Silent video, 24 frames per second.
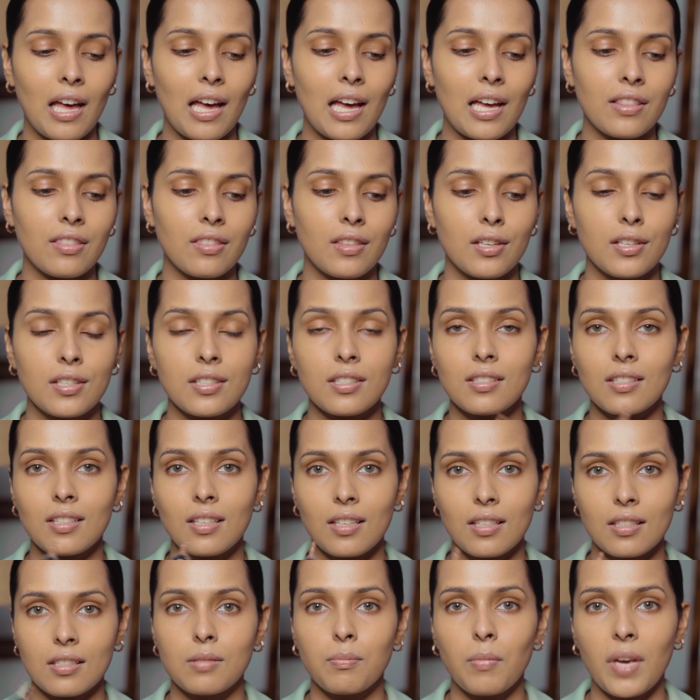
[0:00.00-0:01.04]
and this
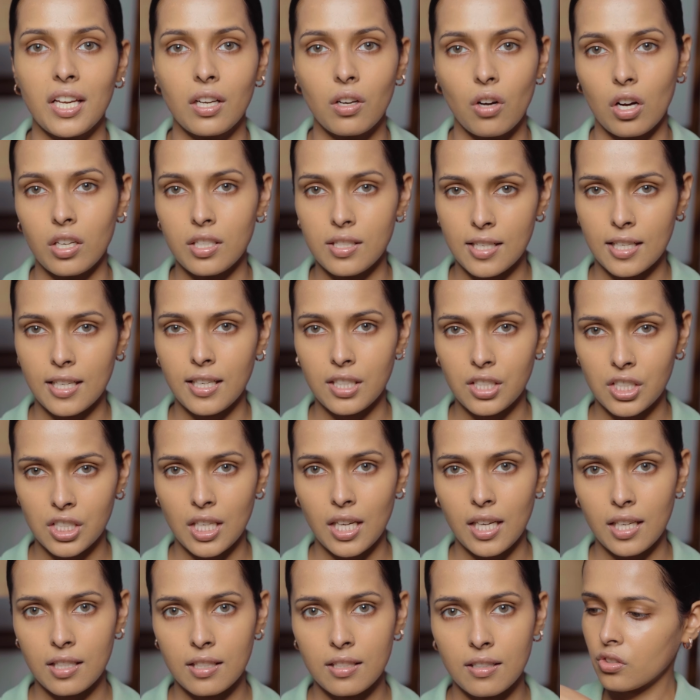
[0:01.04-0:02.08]
is my contouring
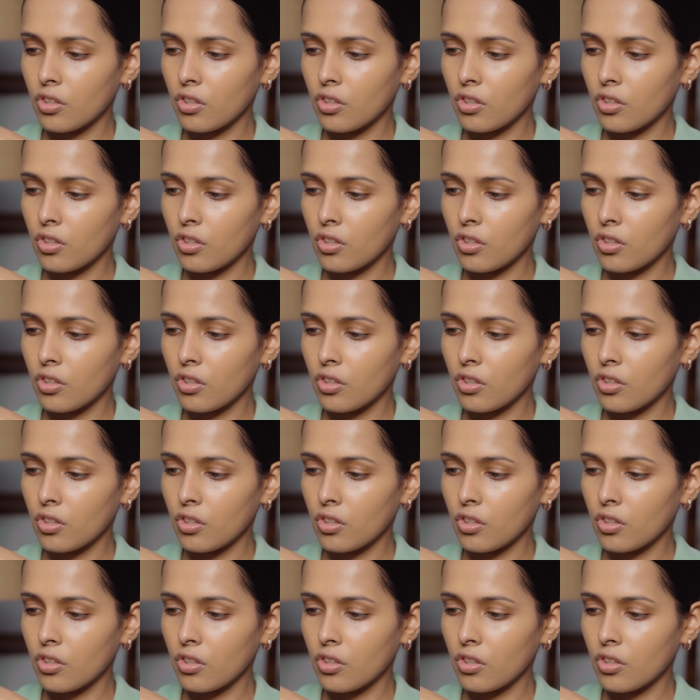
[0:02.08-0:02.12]
shade.